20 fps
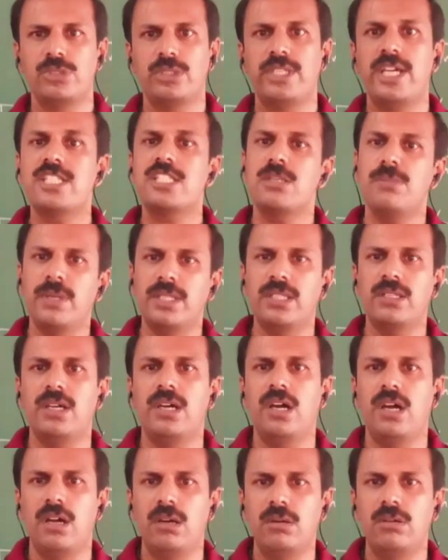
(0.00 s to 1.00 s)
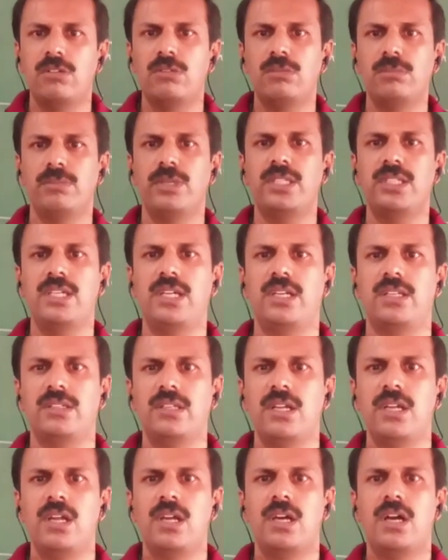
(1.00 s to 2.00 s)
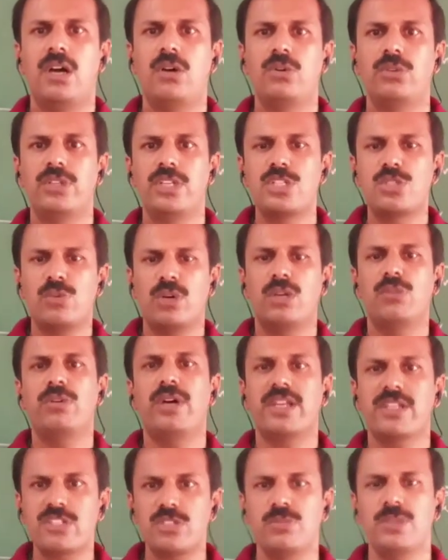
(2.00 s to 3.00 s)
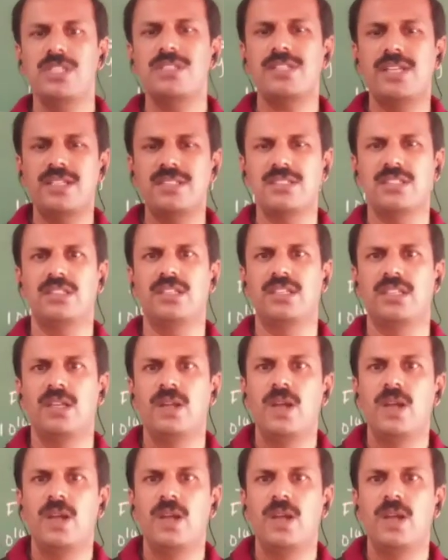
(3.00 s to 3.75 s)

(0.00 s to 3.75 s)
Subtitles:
So that's the method how this one works, means that's the thing.